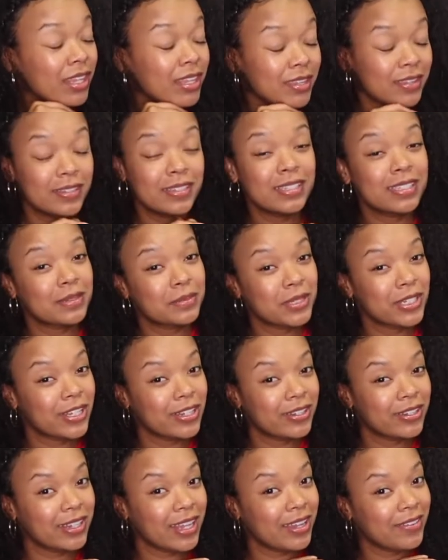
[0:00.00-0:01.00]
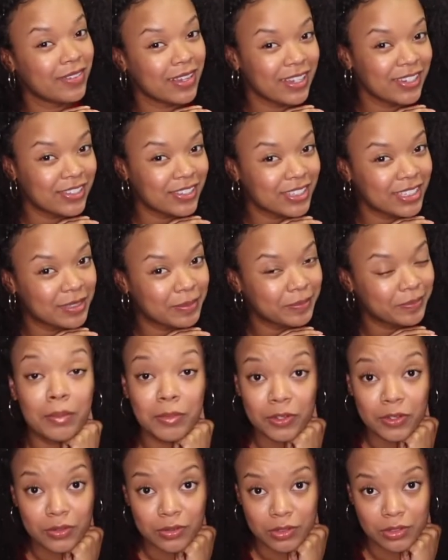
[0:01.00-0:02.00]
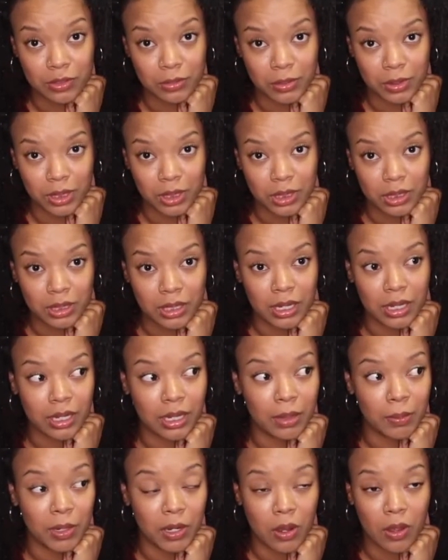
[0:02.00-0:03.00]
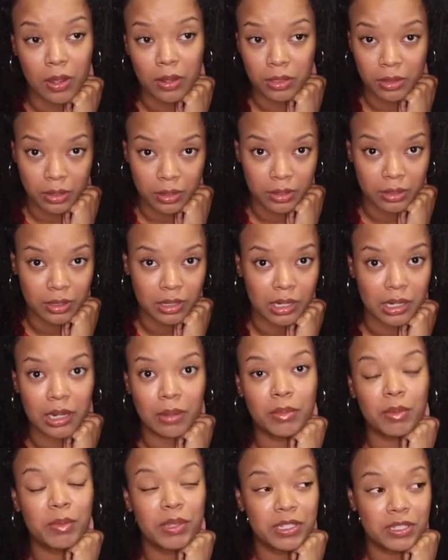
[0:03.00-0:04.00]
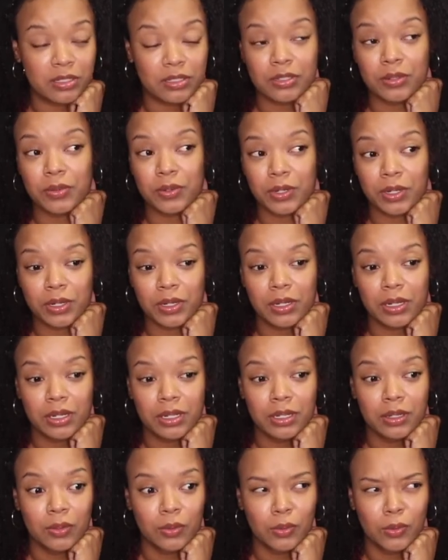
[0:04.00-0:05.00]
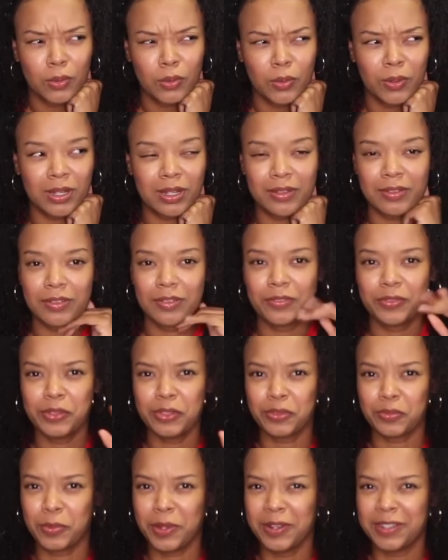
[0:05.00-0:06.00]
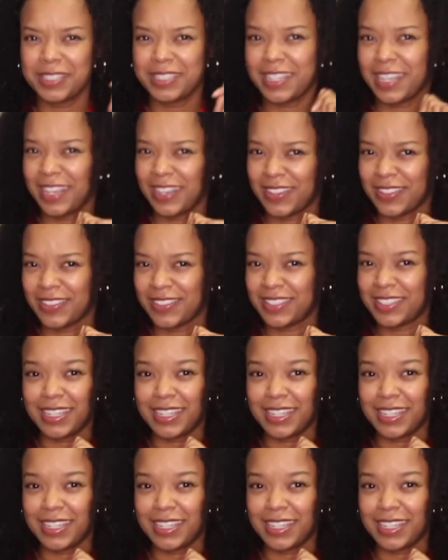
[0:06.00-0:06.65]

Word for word: You did some shit in your life, Ashley. I'm a YouTuber, I'm an author, I'm a business owner, Feels weird saying all those